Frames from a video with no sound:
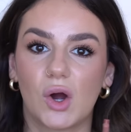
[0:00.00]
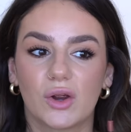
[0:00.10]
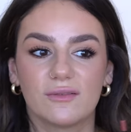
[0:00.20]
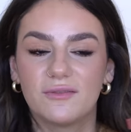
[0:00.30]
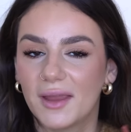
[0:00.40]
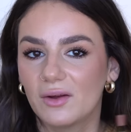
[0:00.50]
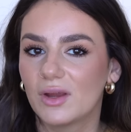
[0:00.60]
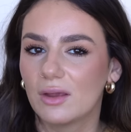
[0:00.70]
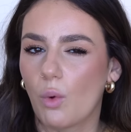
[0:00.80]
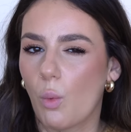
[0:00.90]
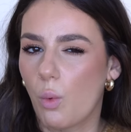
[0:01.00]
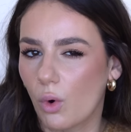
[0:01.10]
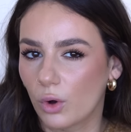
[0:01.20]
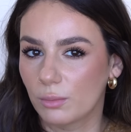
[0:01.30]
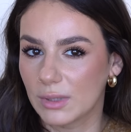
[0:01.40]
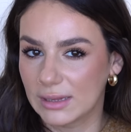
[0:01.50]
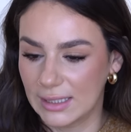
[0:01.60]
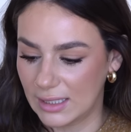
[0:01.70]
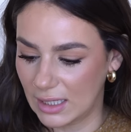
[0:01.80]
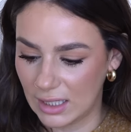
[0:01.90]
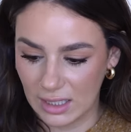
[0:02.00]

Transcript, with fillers: are very warm leaning.